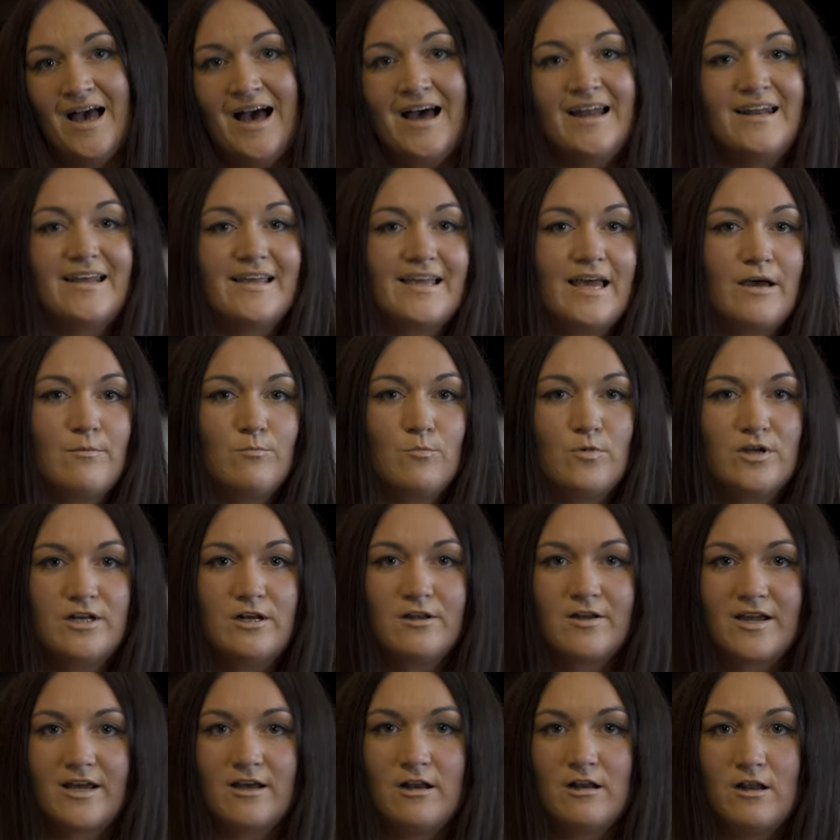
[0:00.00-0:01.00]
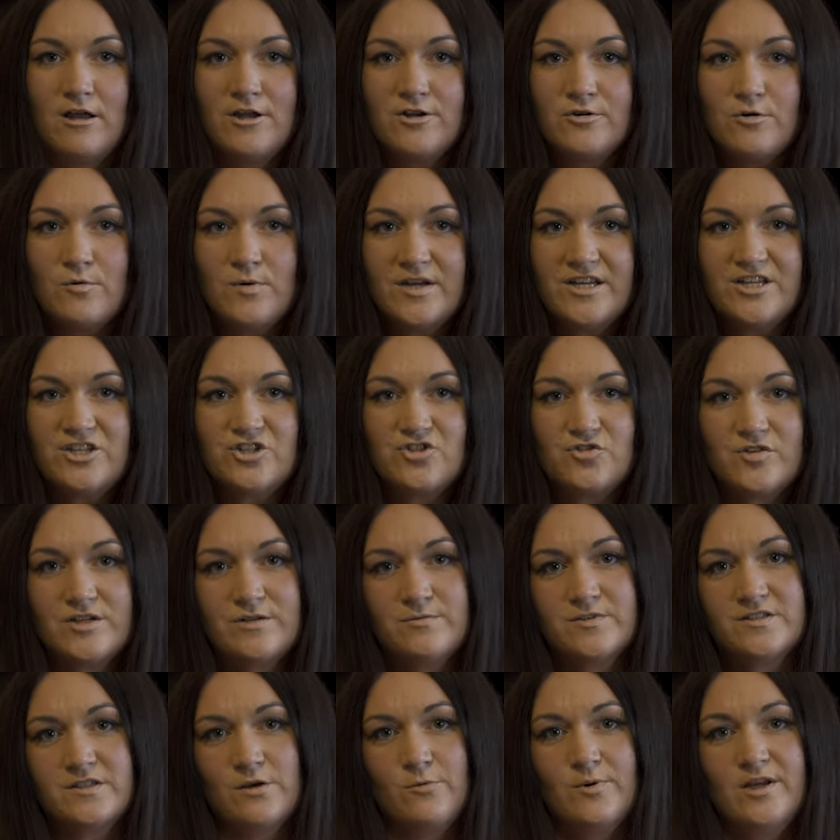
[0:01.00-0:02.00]
and again, we look at local history,
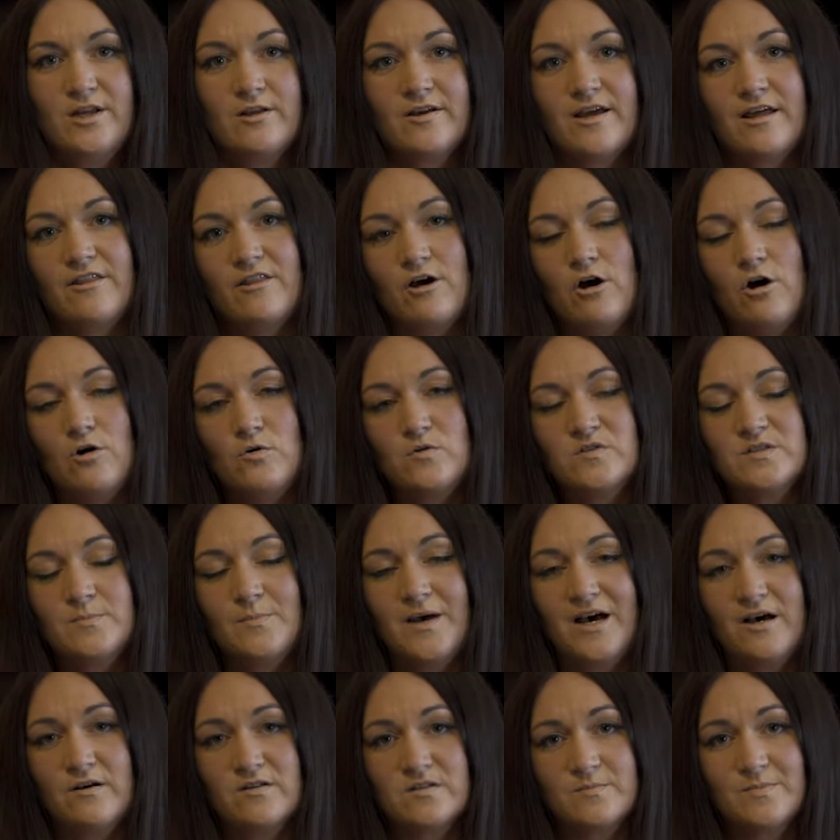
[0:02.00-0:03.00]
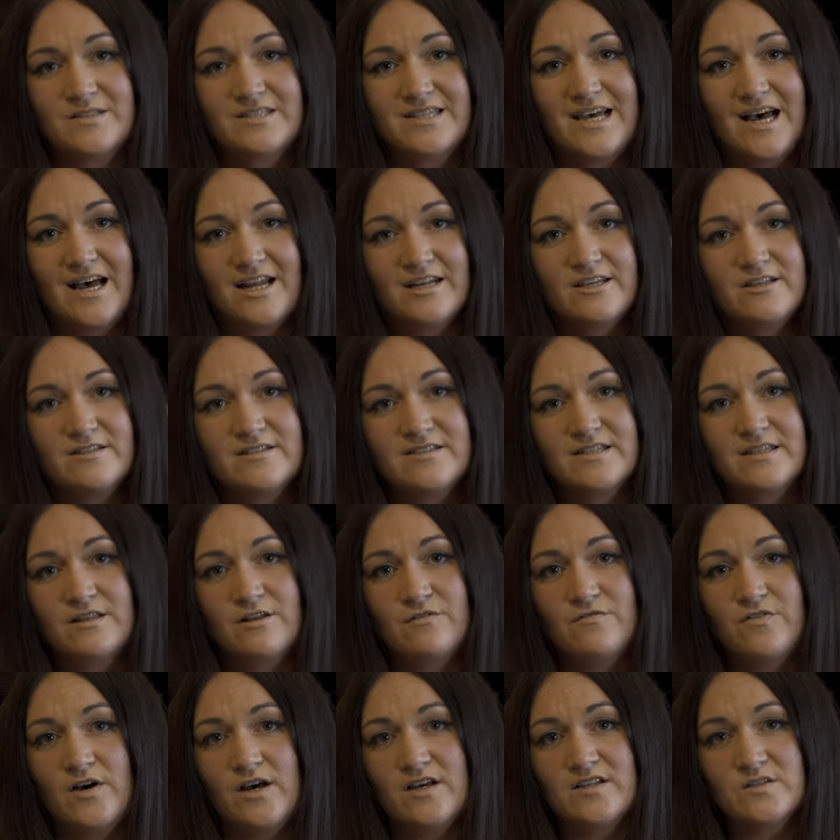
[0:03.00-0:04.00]
so we look at the Hull's Pals battalions in
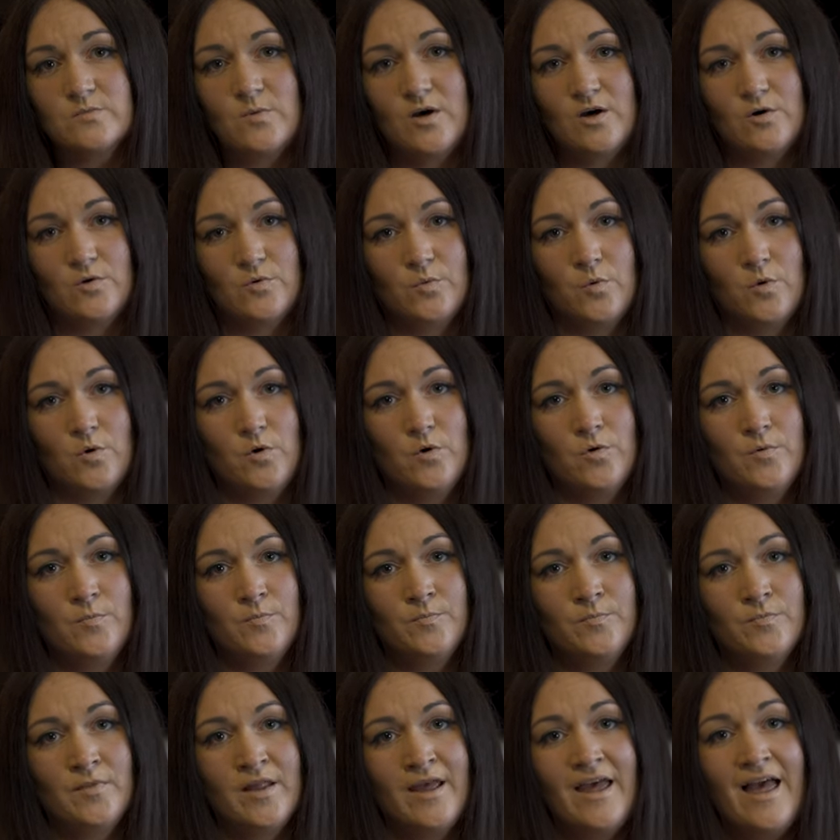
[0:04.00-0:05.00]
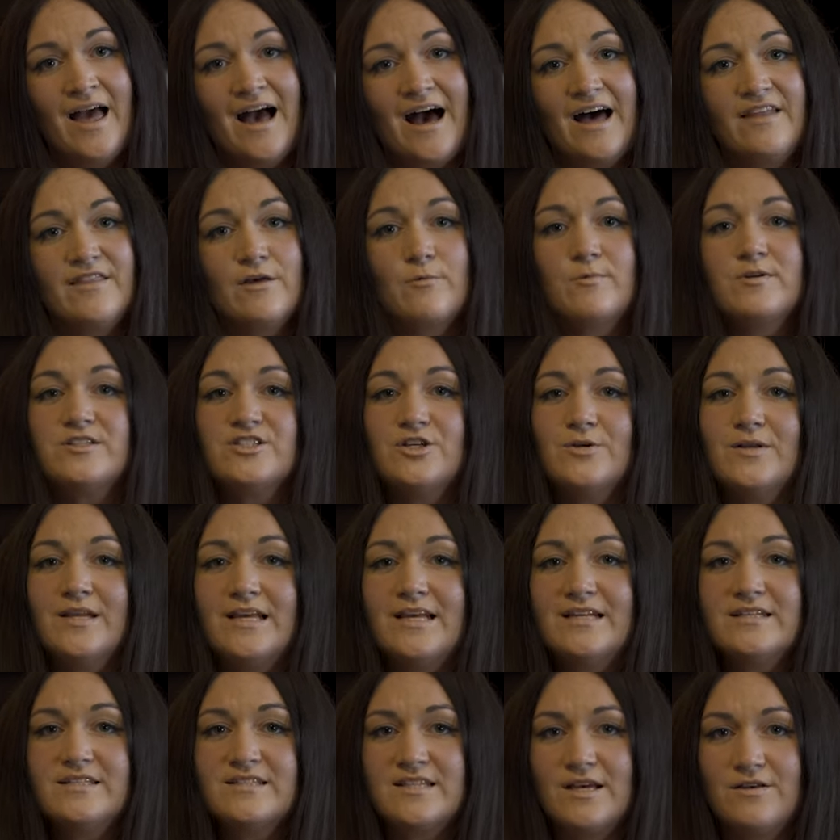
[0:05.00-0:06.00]
the First World War. And then we do an
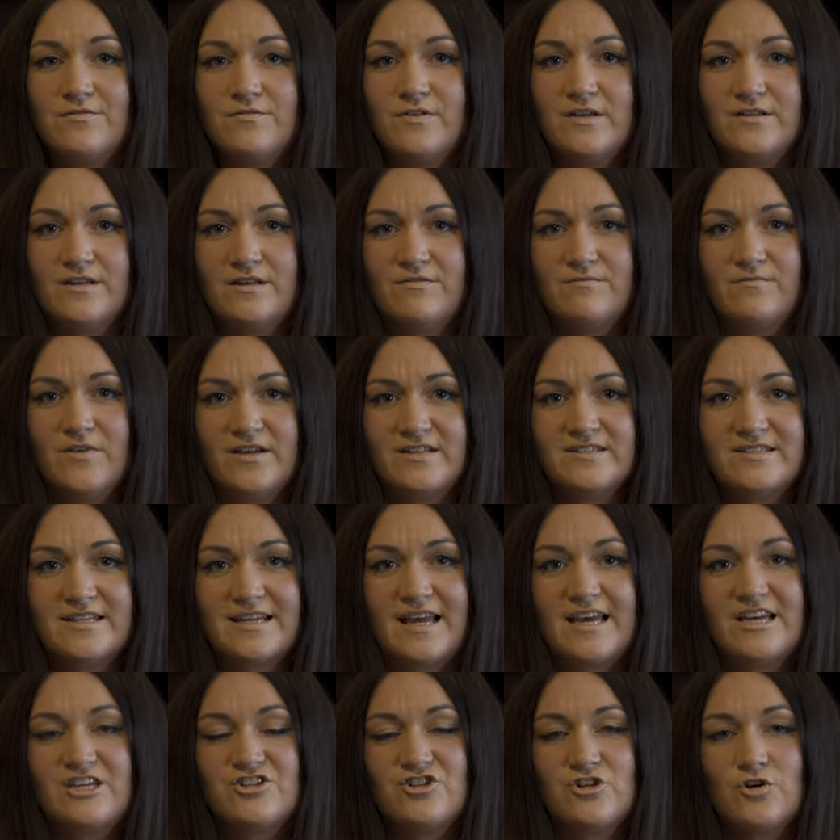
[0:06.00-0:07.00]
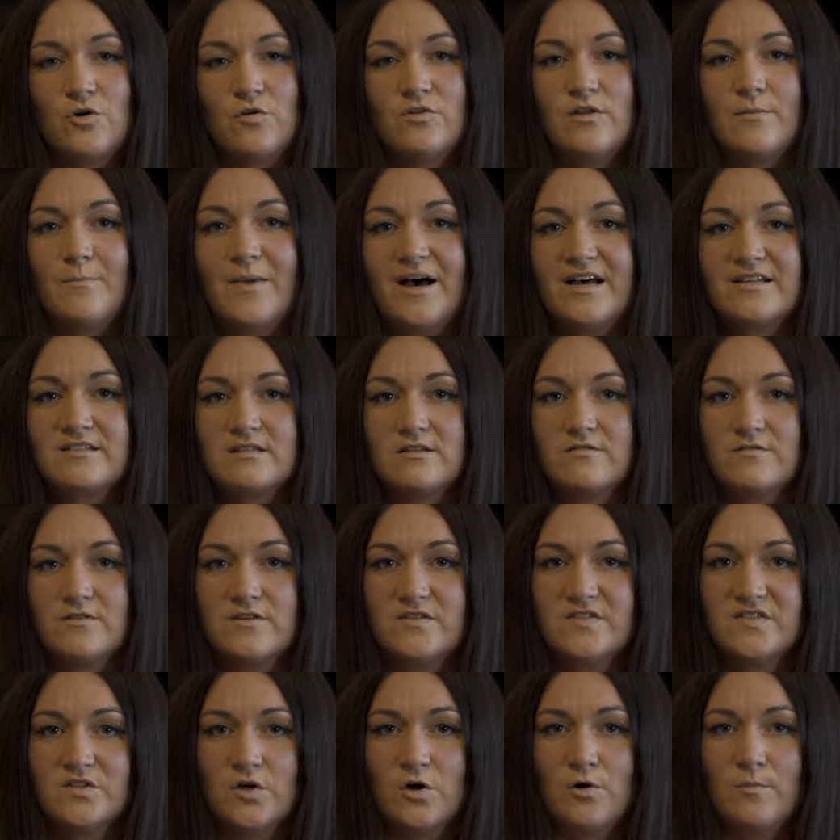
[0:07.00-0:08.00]
in-depth investigation on the Battle of the
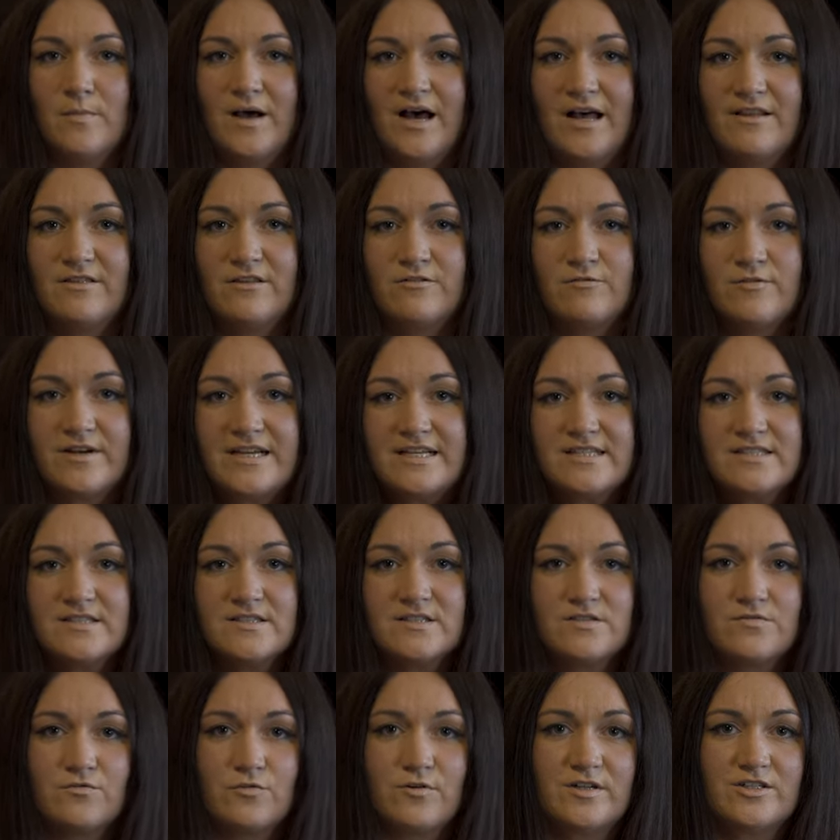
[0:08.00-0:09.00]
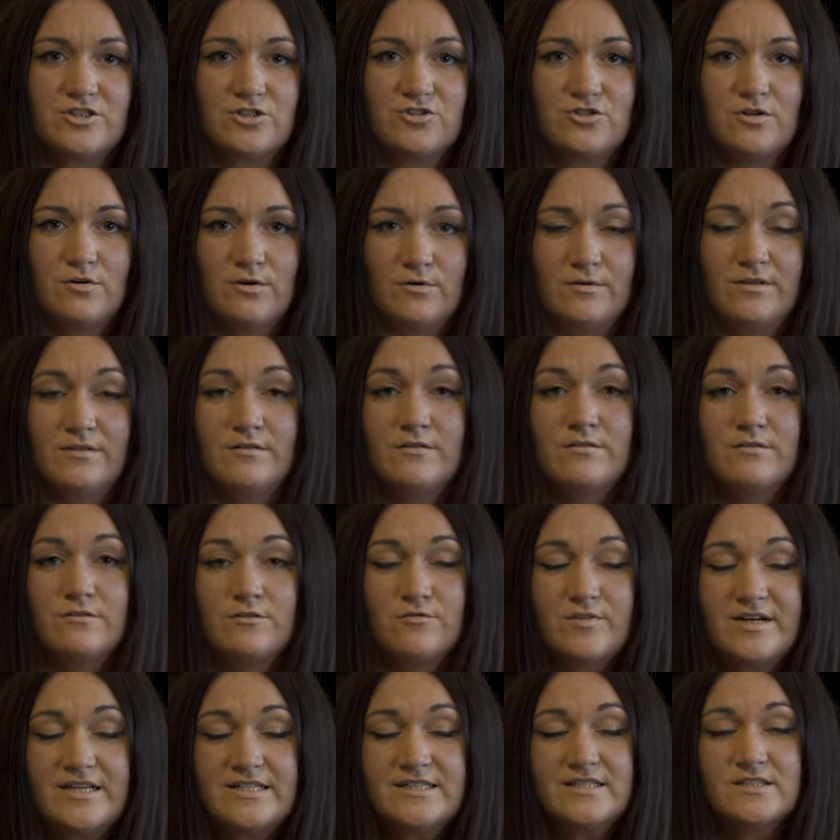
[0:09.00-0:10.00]
Somme and the reasons for its, um, the
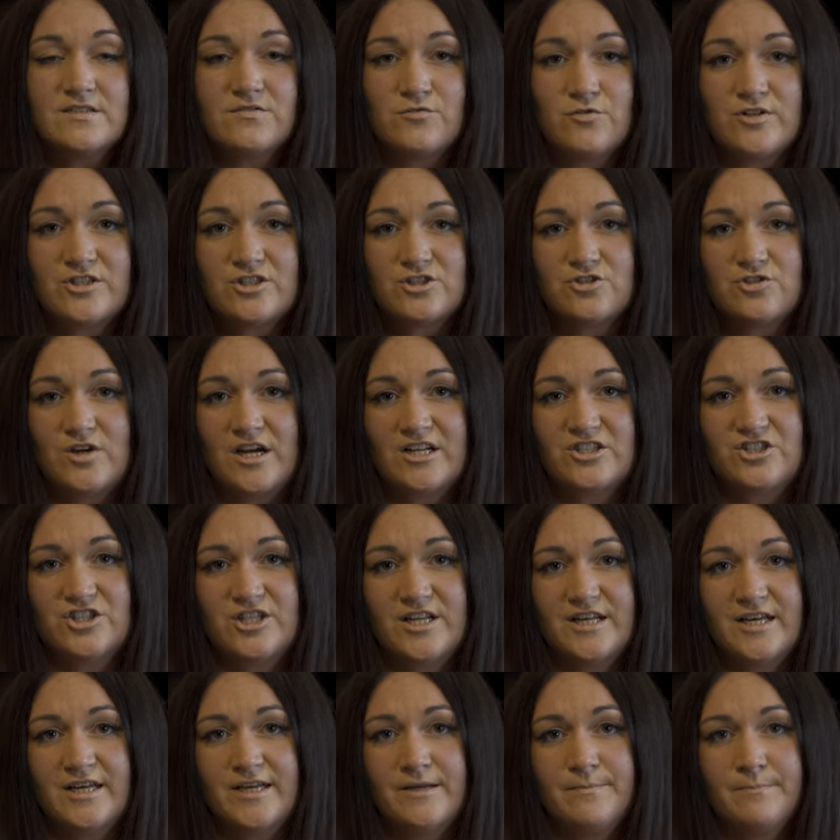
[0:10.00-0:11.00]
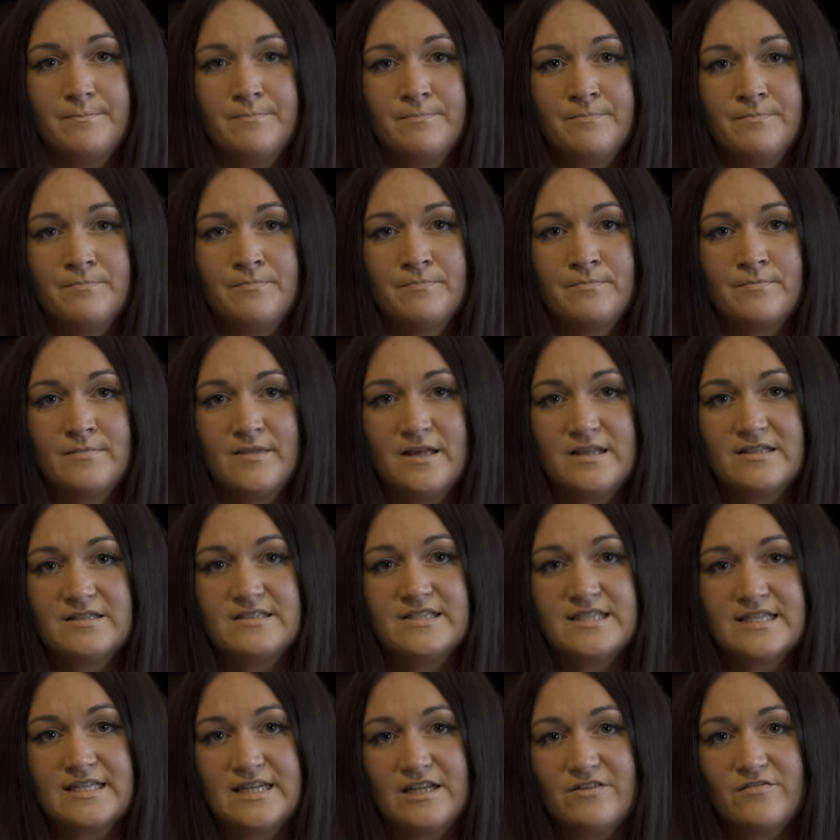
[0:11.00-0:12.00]
reasons for its tragedy and
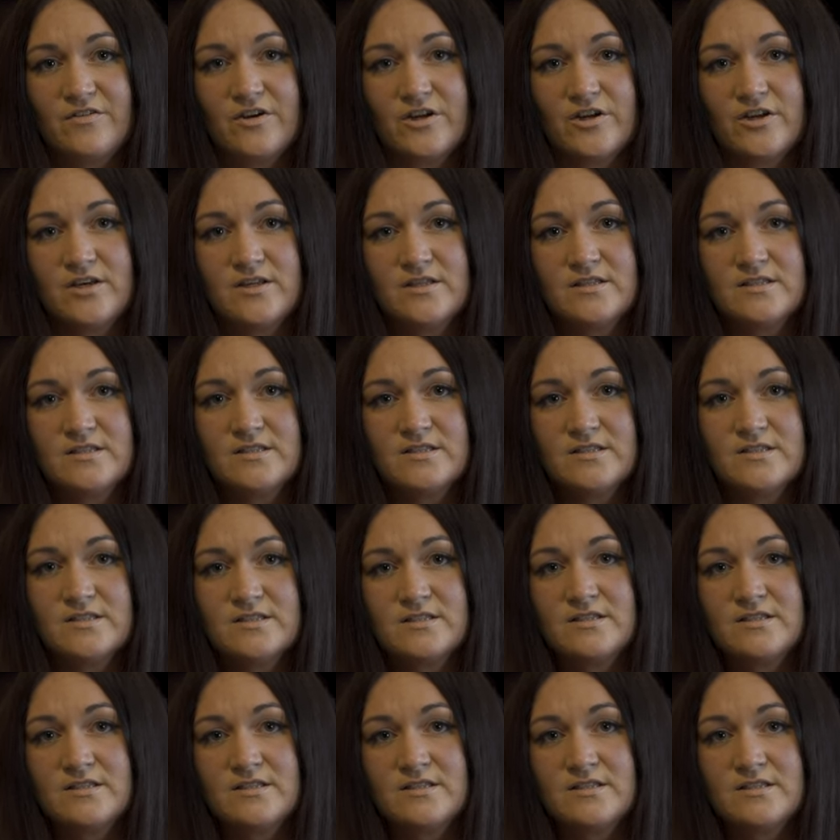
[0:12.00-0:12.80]
significance.